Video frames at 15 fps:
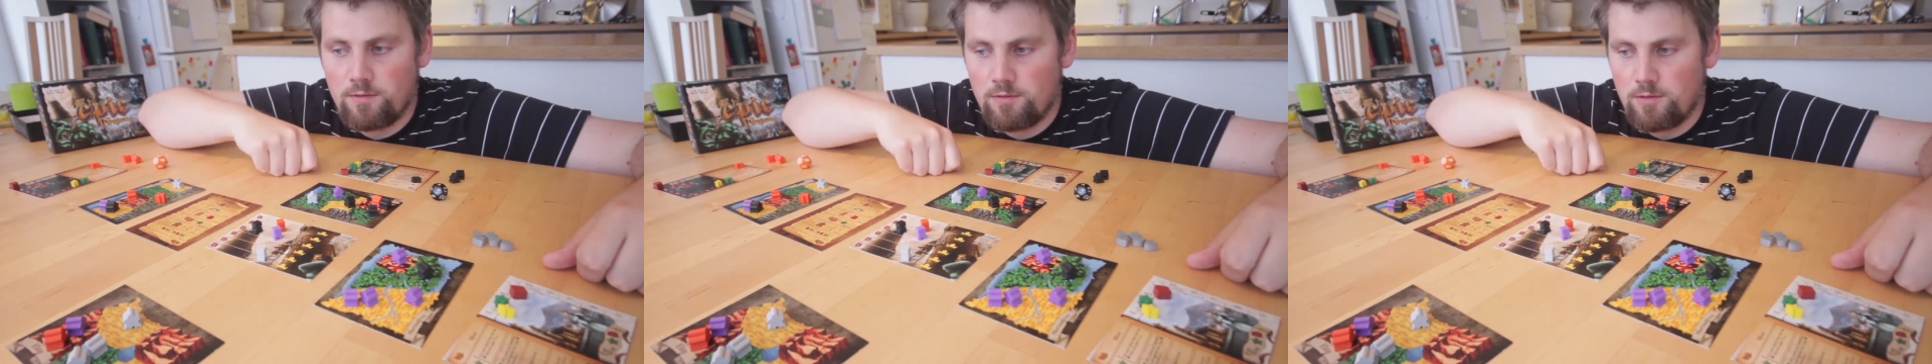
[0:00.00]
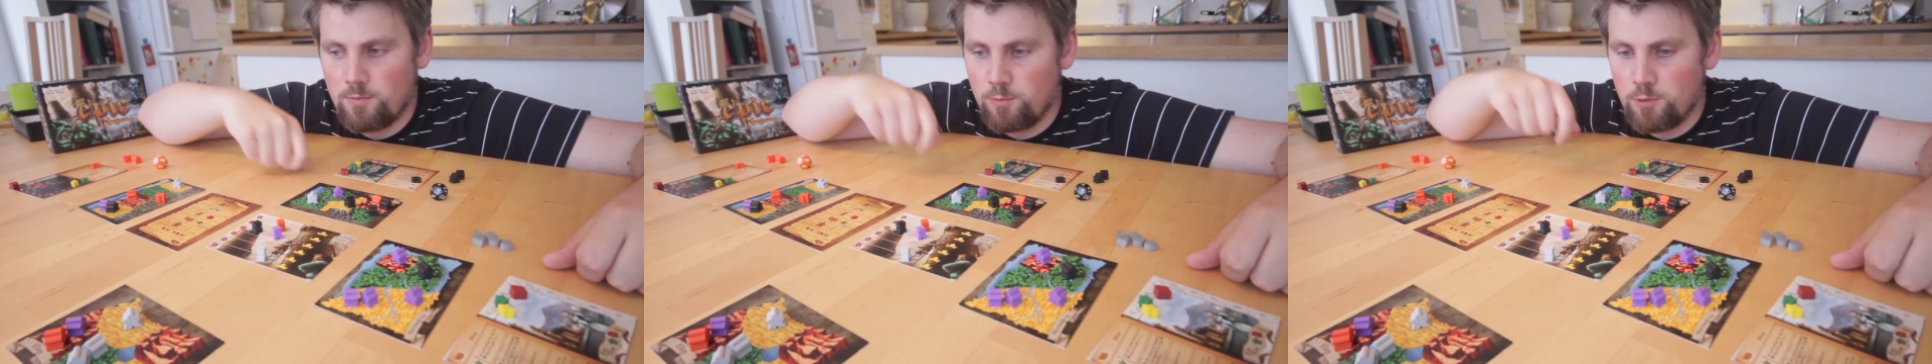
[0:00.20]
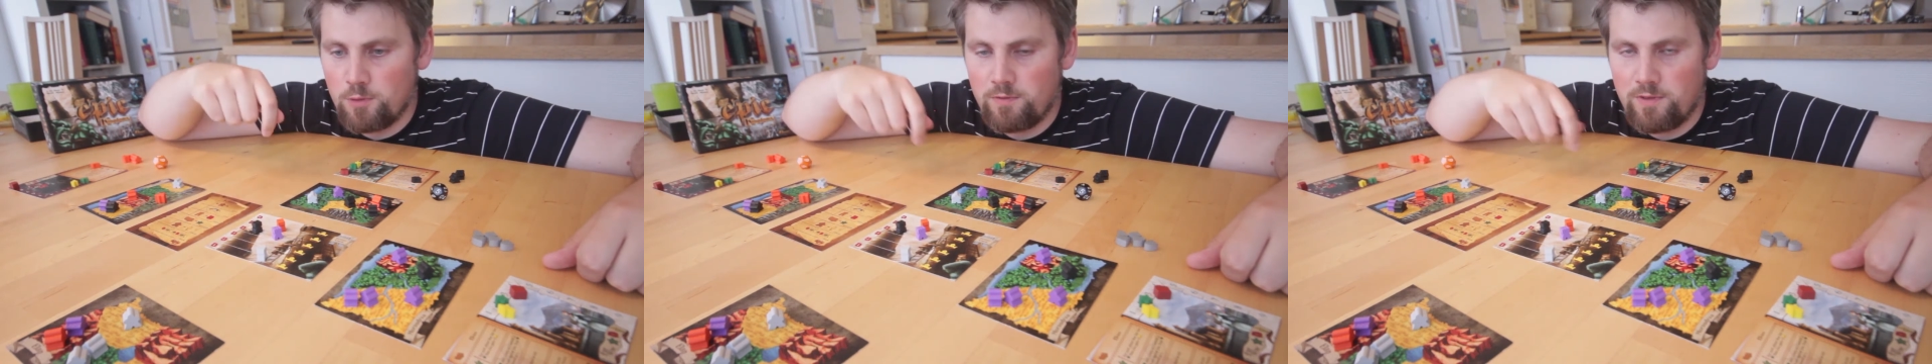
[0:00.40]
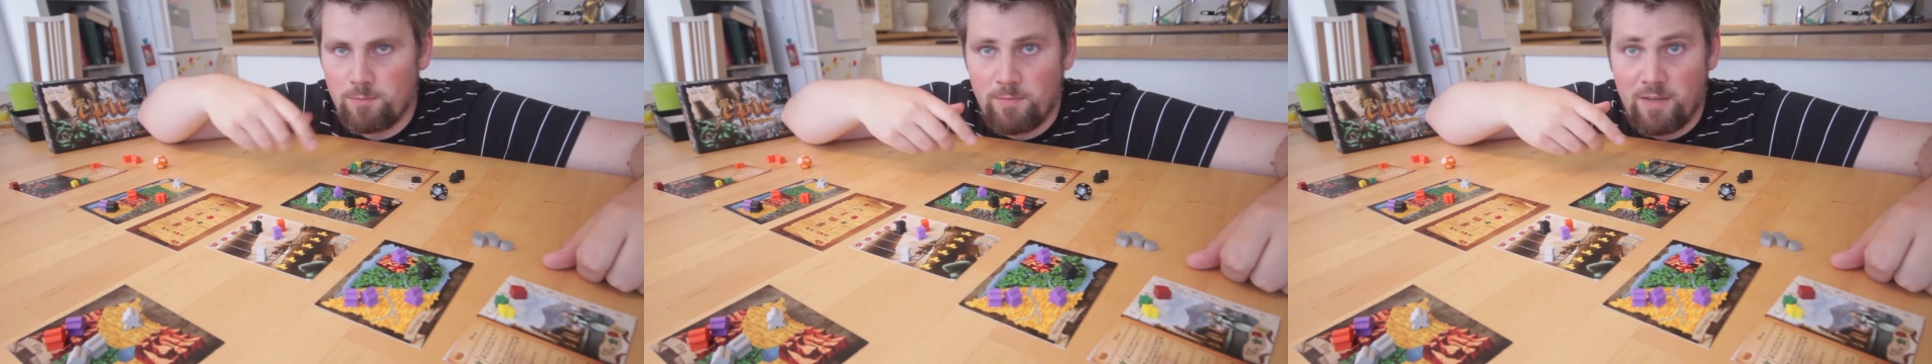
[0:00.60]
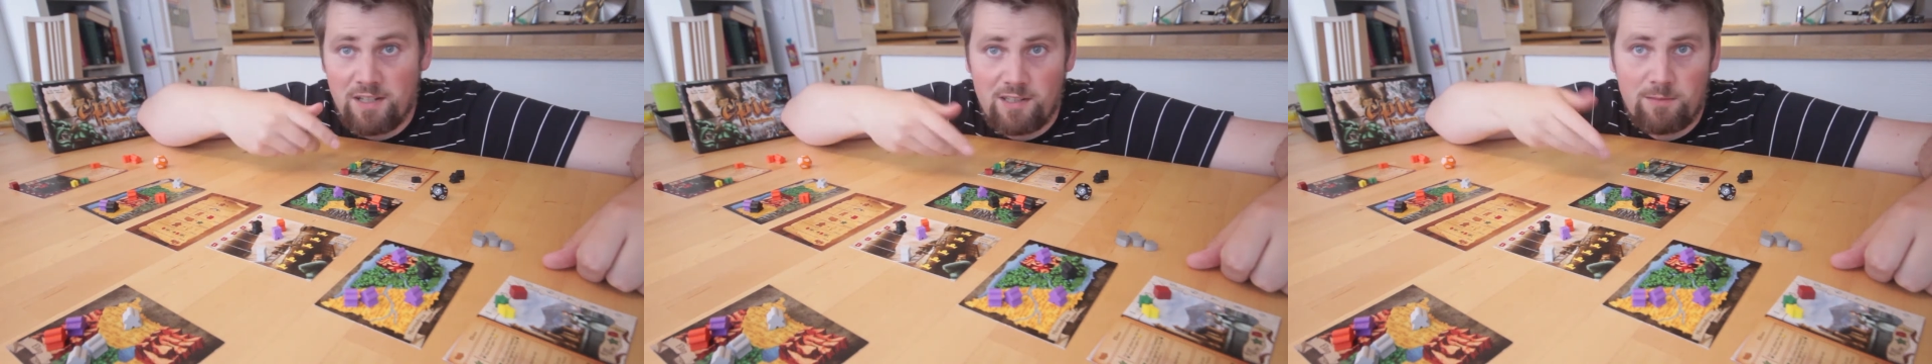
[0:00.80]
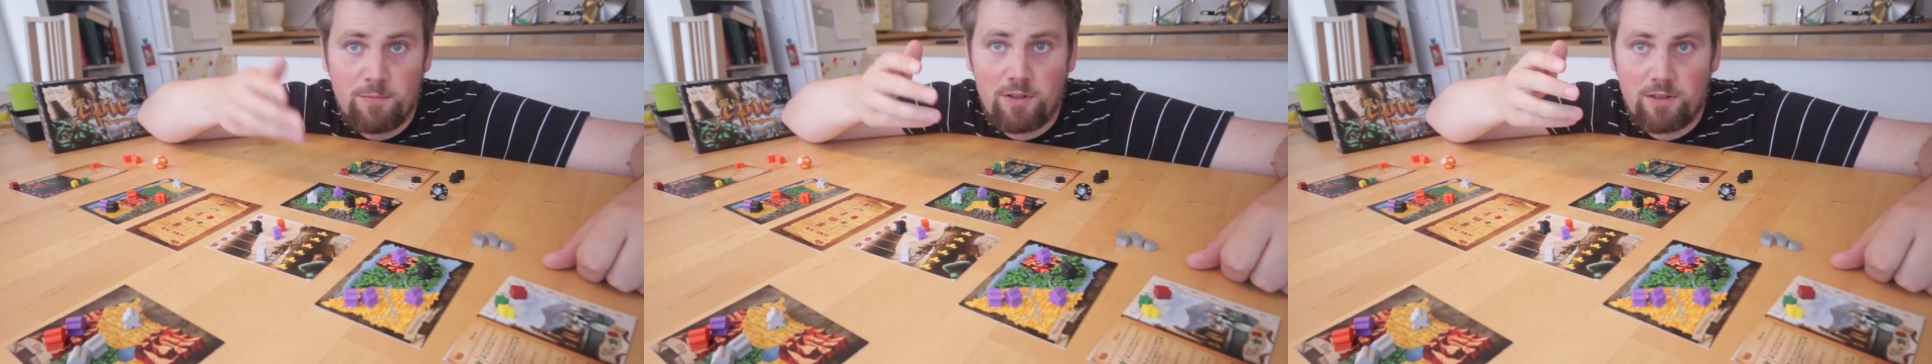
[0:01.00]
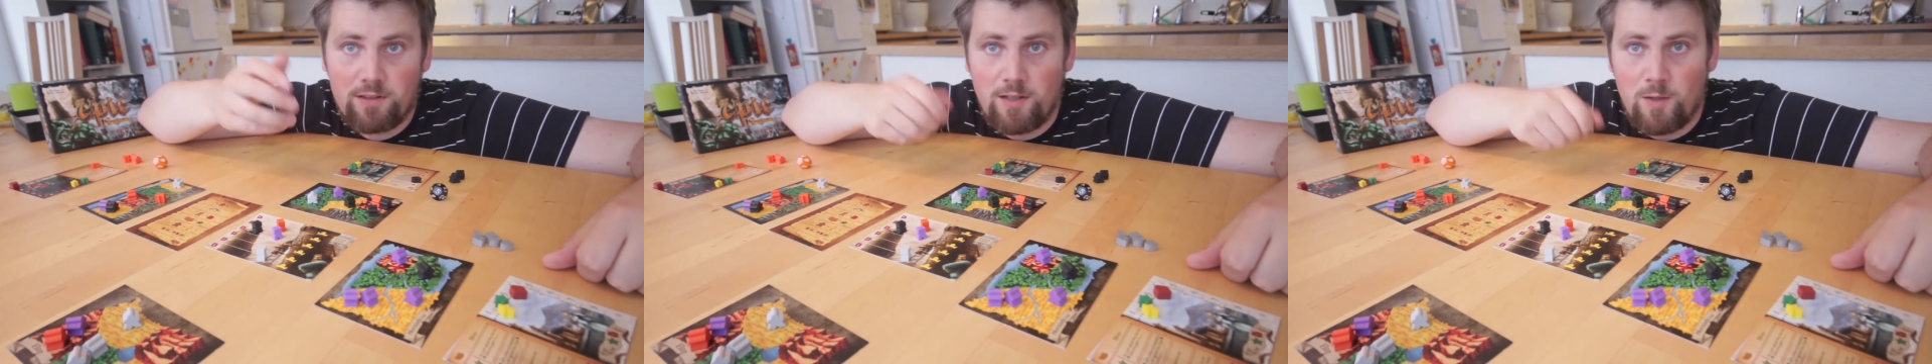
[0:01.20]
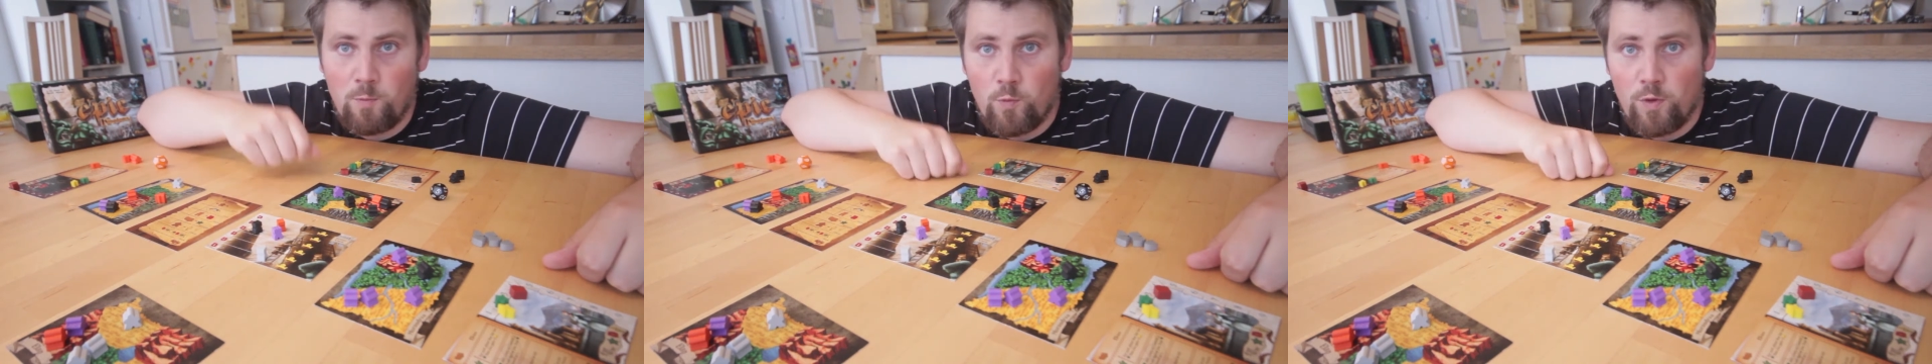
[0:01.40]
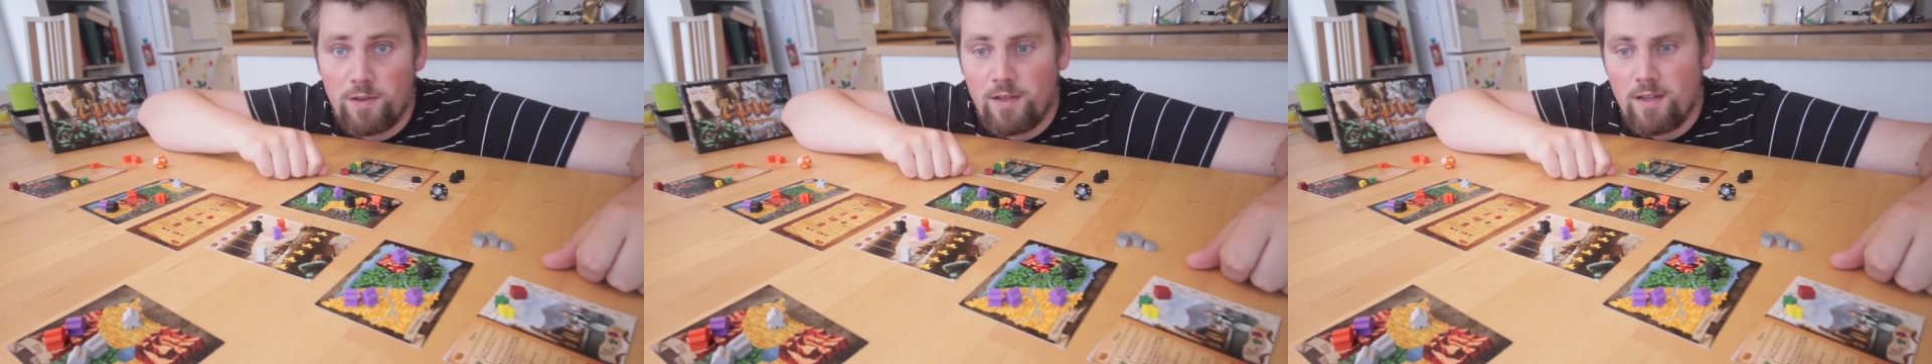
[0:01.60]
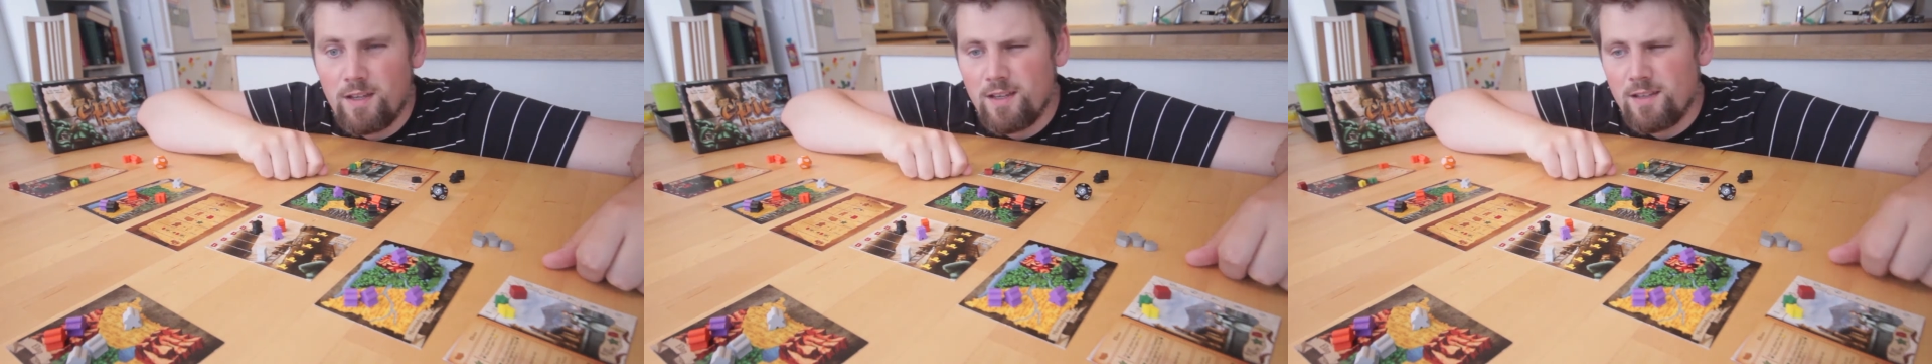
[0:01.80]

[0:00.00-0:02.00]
you move the magic marker up 1.